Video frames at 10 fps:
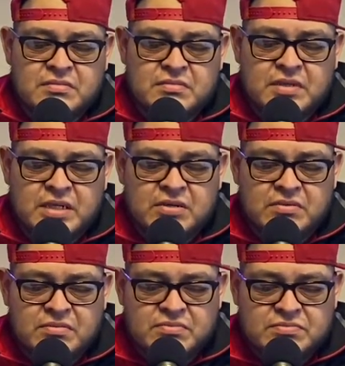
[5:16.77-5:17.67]
we got
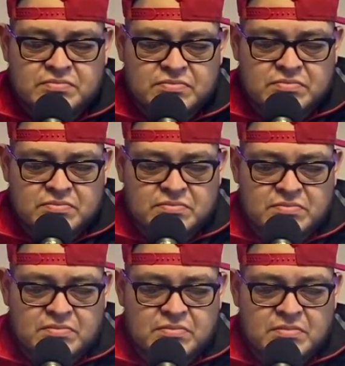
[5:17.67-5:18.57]

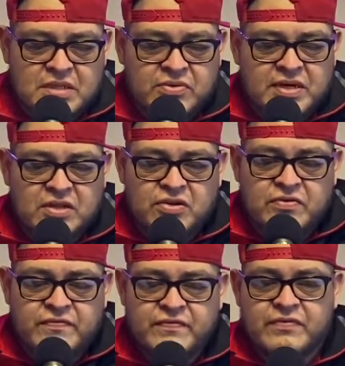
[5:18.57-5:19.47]
to
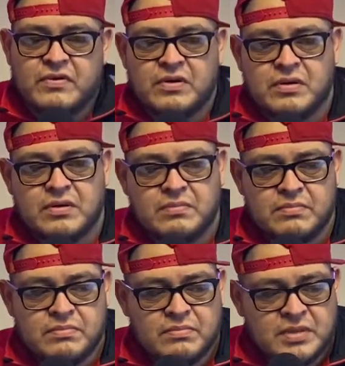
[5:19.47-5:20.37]
learn
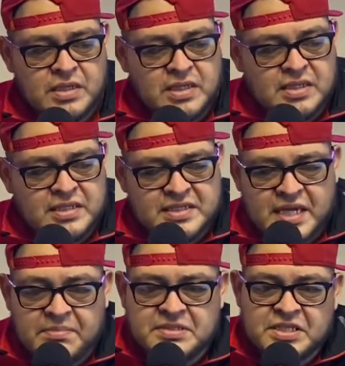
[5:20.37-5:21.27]
from these
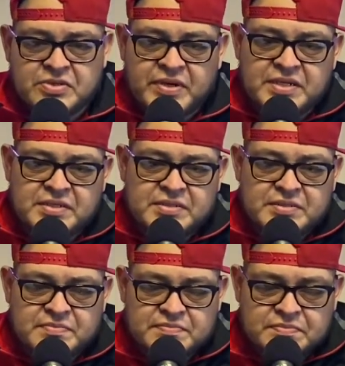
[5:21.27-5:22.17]
type of situations.
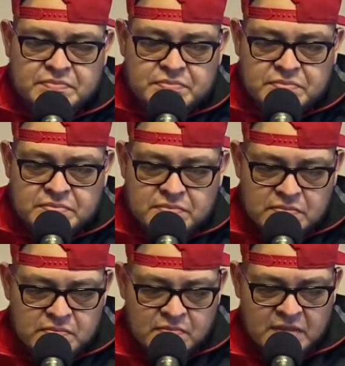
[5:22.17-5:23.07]

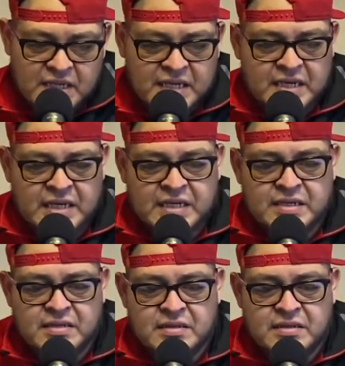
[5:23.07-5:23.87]
And,